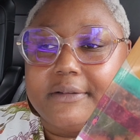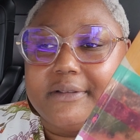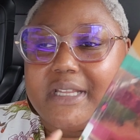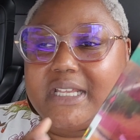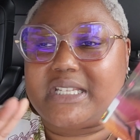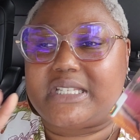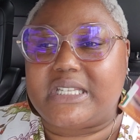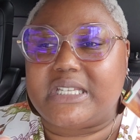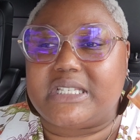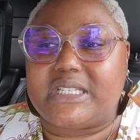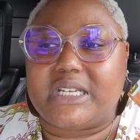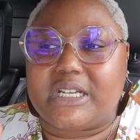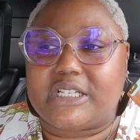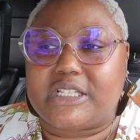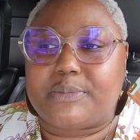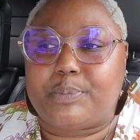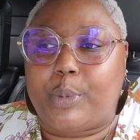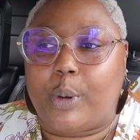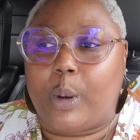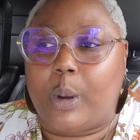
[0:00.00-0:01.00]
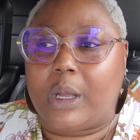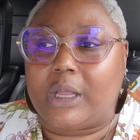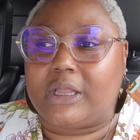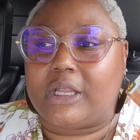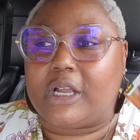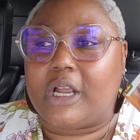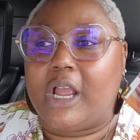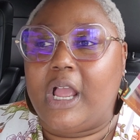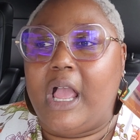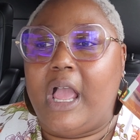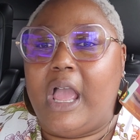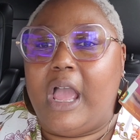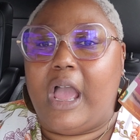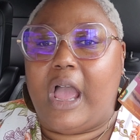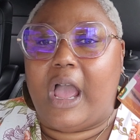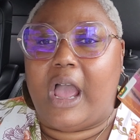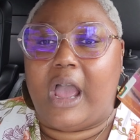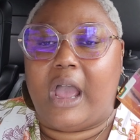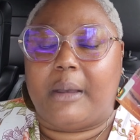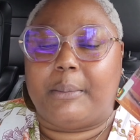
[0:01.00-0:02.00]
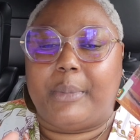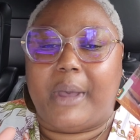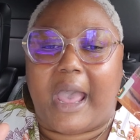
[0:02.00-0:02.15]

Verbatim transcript: This isn't a spoiler, um